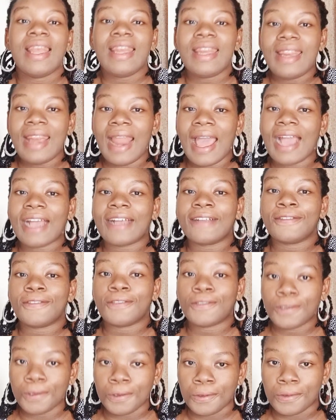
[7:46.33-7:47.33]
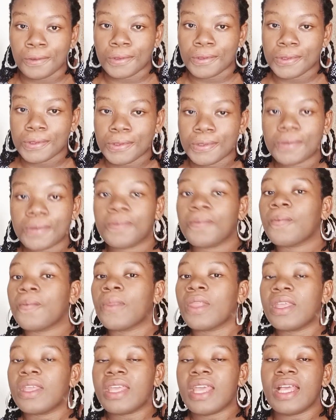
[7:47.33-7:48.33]
Lactose.
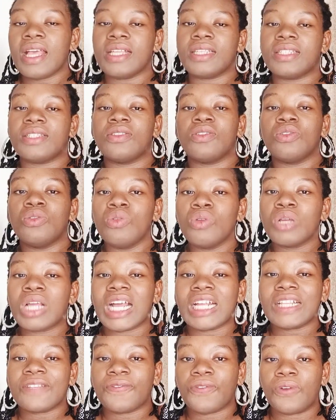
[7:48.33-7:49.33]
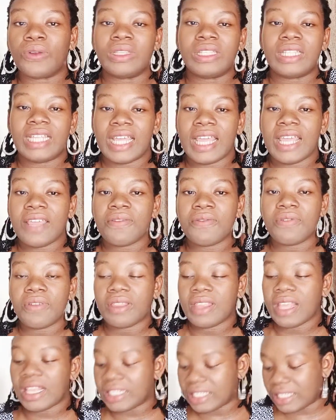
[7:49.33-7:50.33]
Yes, look out for the
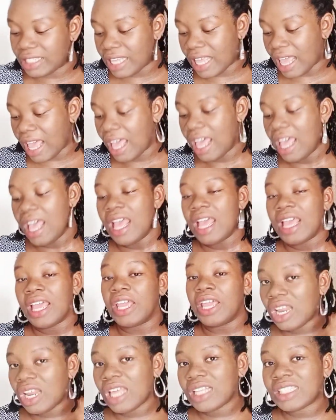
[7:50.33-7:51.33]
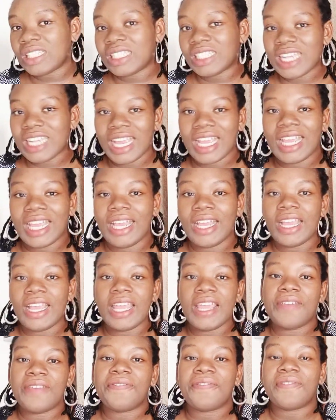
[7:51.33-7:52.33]
ingredients there. So let's check
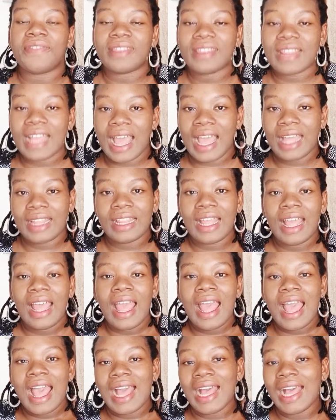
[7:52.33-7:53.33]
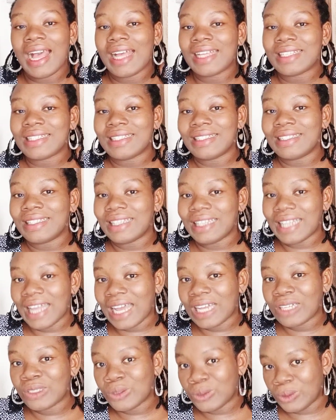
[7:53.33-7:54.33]
if nan has
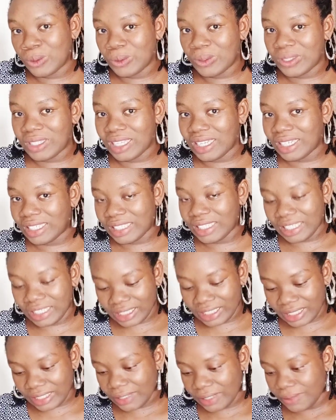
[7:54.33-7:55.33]
lactose in it.